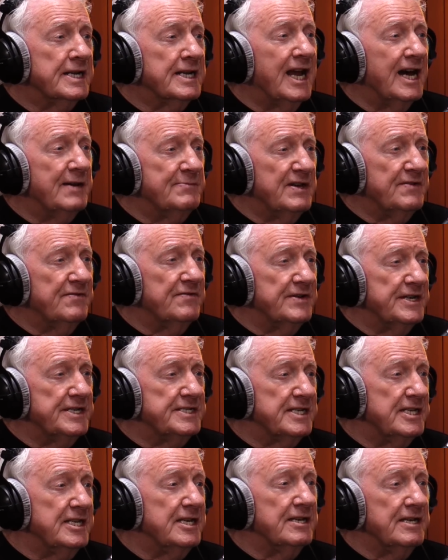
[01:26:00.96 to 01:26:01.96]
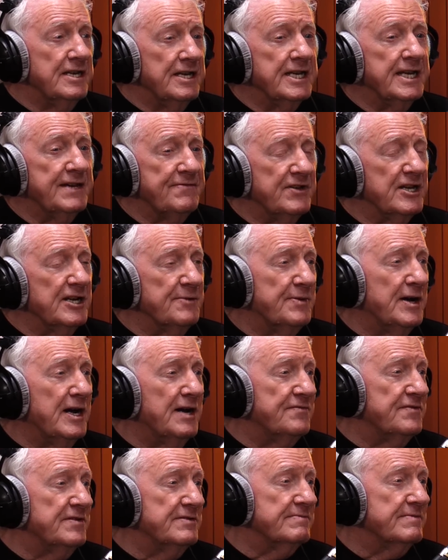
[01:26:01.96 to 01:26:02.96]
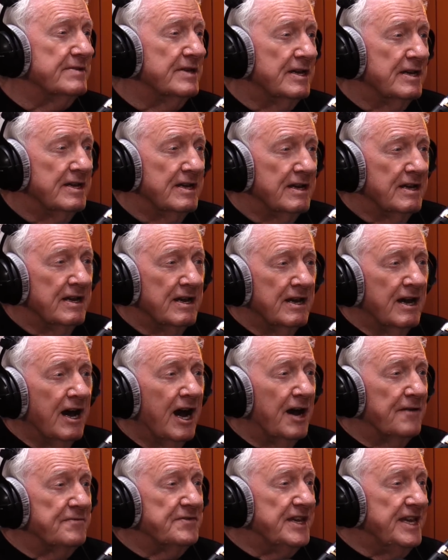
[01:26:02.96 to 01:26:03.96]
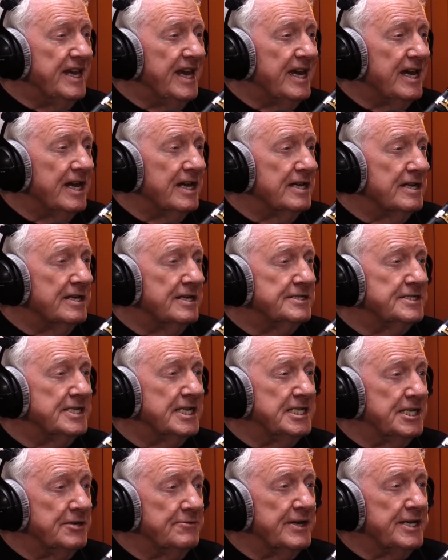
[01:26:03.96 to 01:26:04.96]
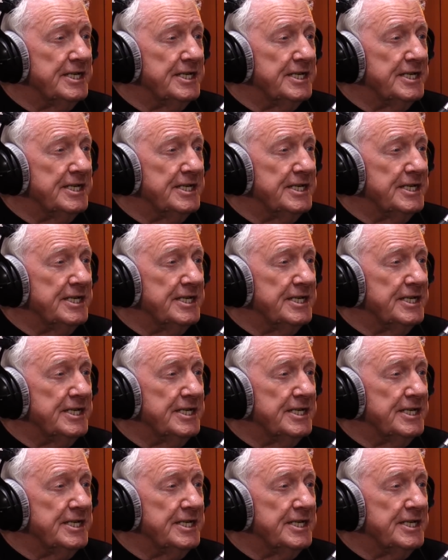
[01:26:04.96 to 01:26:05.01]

climb Everest, and you're giving up half the year to do